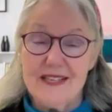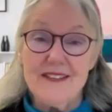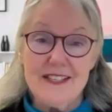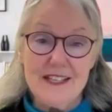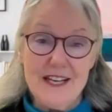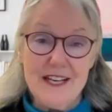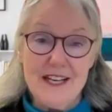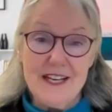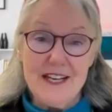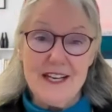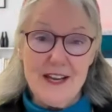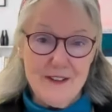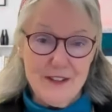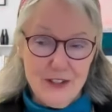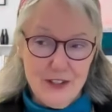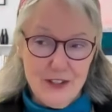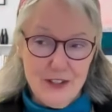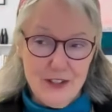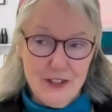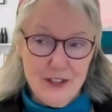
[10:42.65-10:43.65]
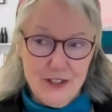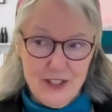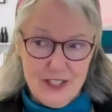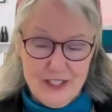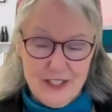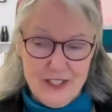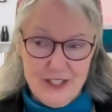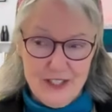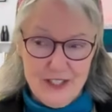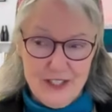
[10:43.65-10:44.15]
and then have the
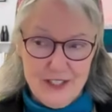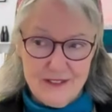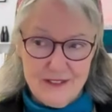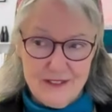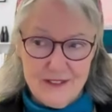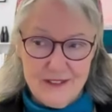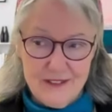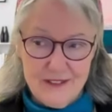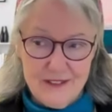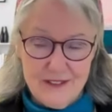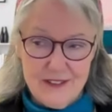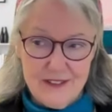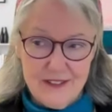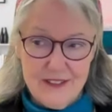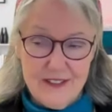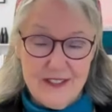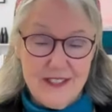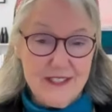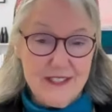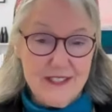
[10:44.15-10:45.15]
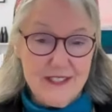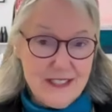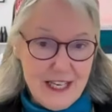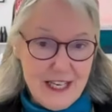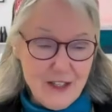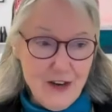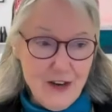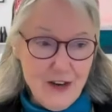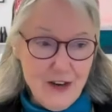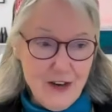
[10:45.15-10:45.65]
courage to
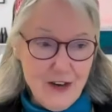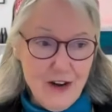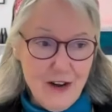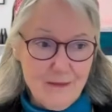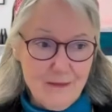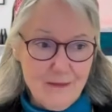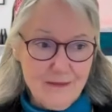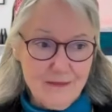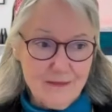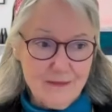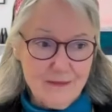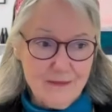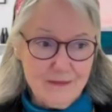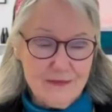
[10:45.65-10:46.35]
stay calm